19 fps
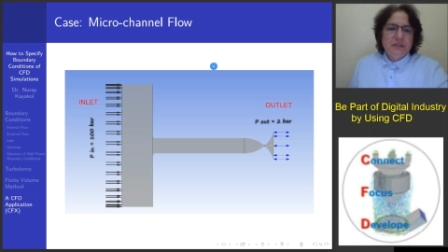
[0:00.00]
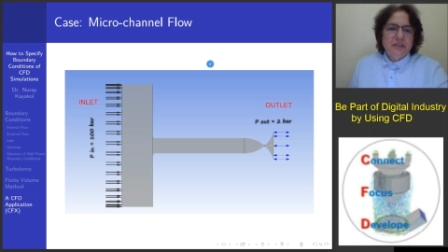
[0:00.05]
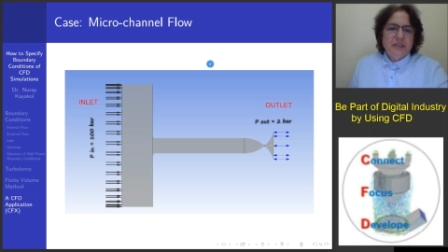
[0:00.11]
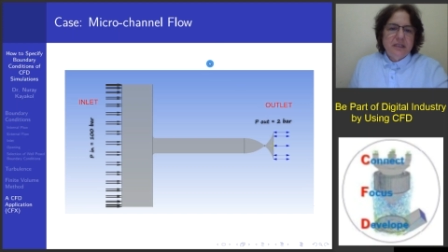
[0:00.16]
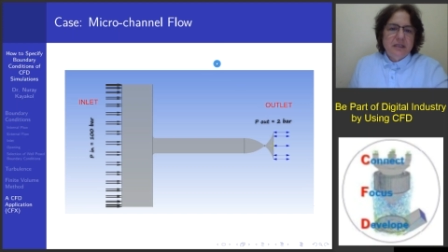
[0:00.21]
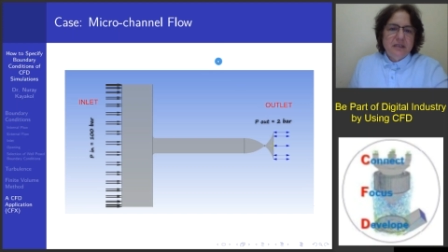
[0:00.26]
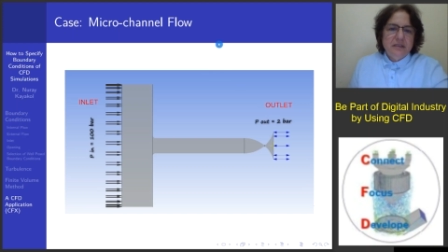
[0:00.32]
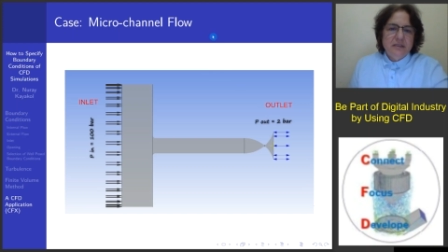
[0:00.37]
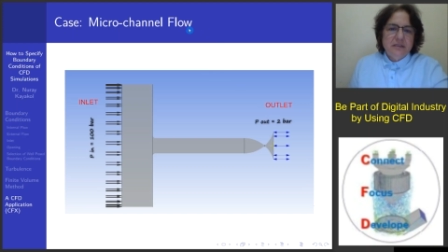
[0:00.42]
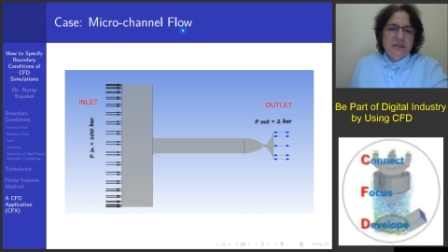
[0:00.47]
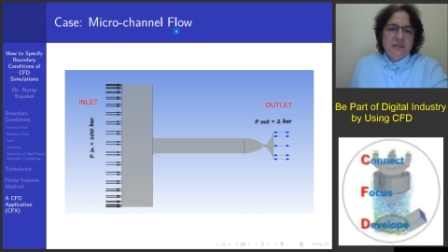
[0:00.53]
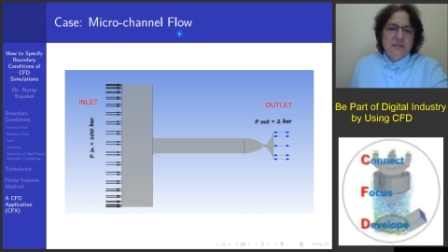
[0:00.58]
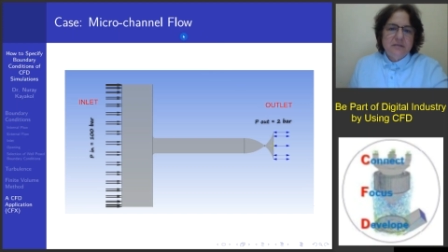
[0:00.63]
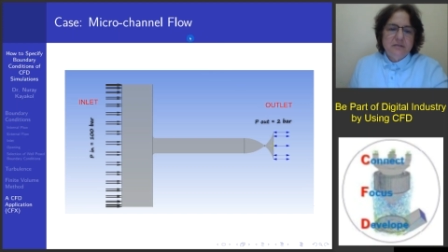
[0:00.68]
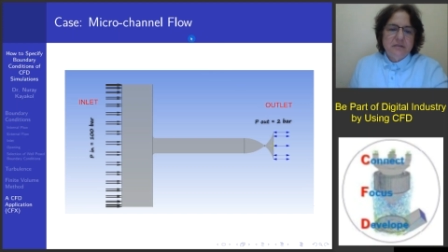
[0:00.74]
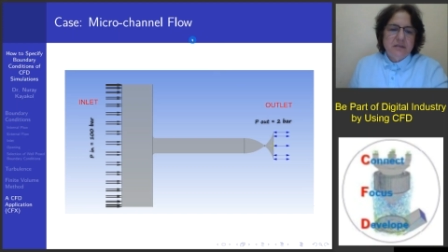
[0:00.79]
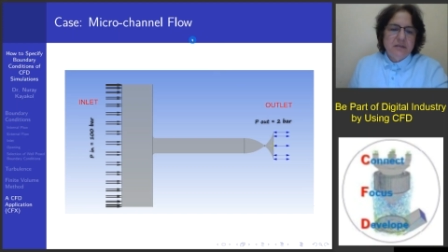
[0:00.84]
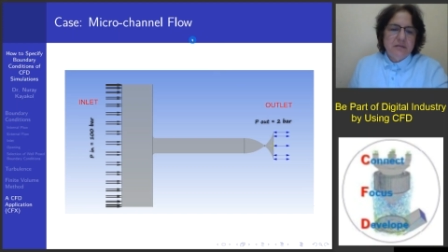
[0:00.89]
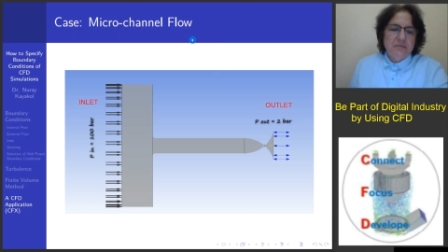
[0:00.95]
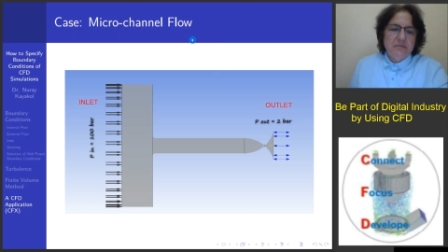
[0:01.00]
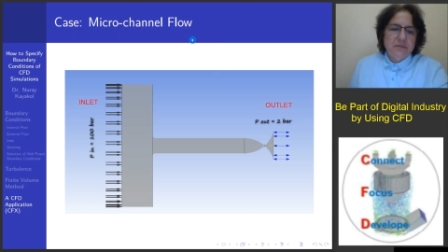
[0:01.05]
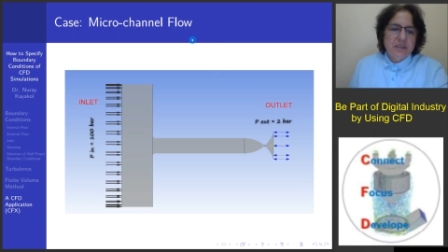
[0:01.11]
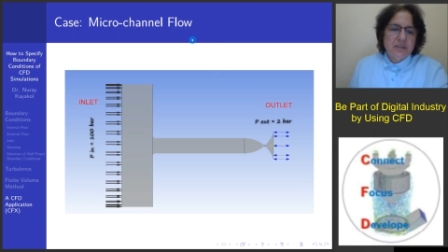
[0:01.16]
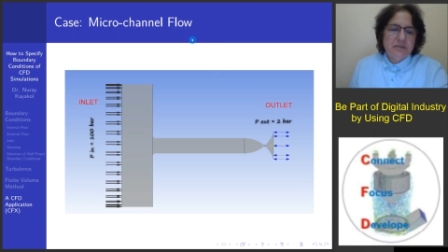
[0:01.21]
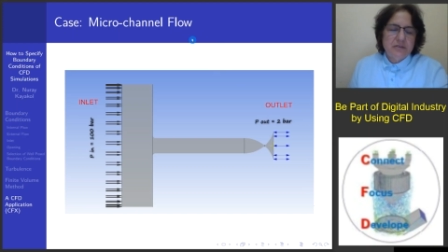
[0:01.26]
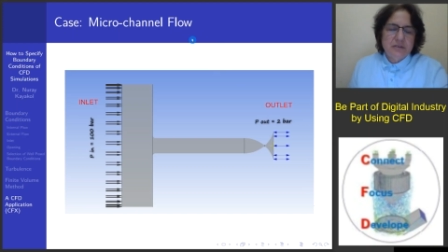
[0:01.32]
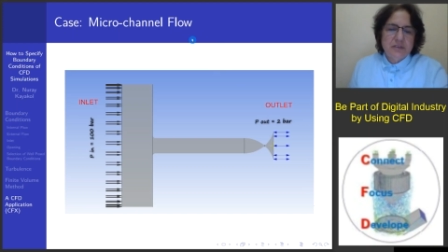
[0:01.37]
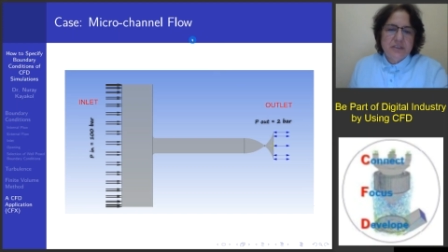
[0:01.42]
case,
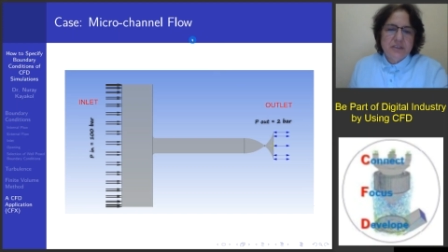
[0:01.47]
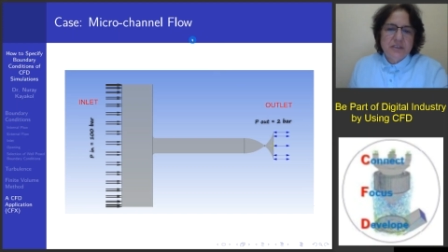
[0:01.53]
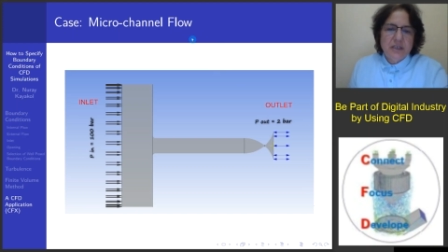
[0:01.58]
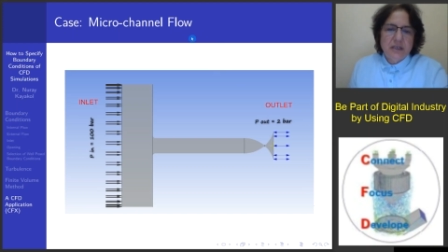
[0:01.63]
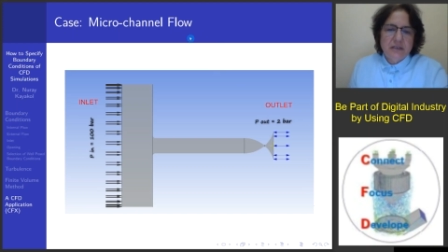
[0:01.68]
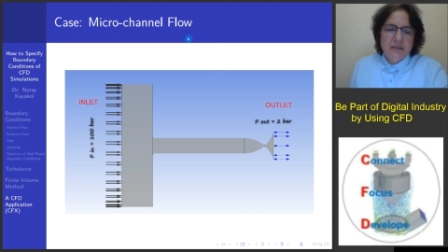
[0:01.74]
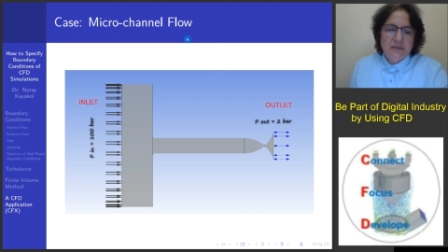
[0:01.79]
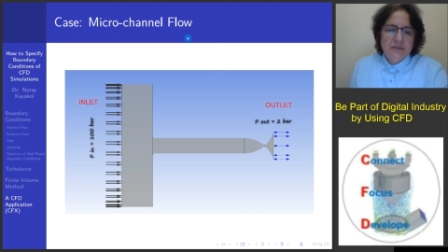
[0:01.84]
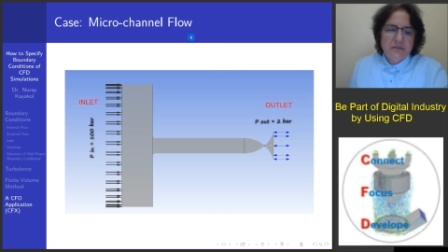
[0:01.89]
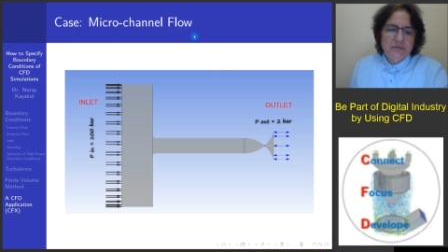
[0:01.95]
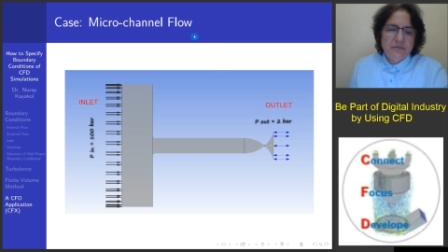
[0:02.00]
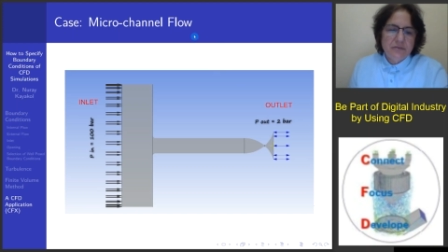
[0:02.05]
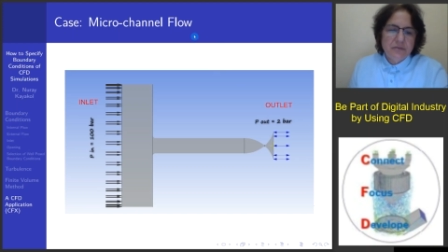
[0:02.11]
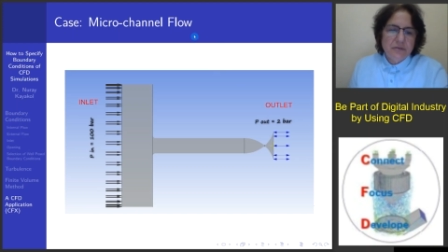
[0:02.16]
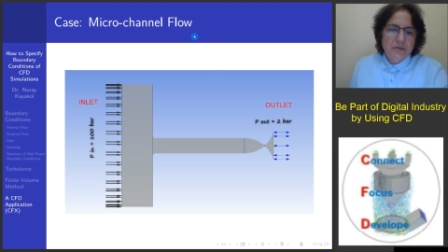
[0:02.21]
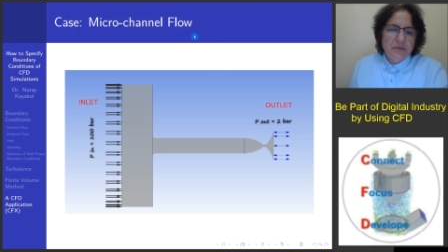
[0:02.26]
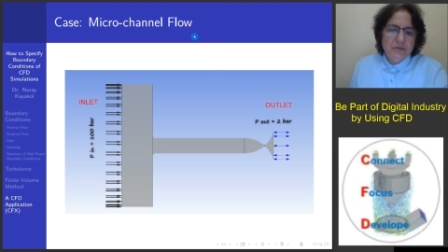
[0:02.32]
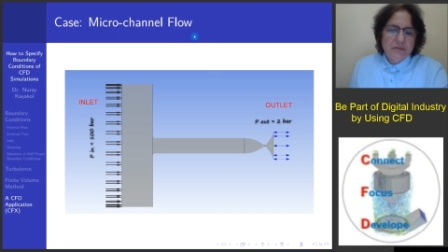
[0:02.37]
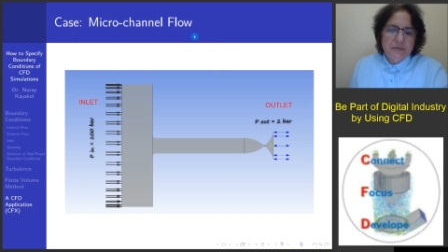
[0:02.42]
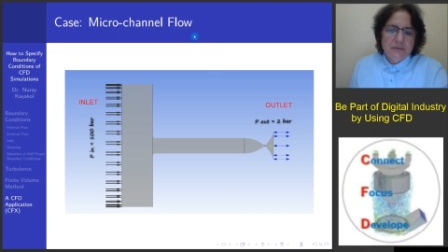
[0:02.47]
microchannel flow.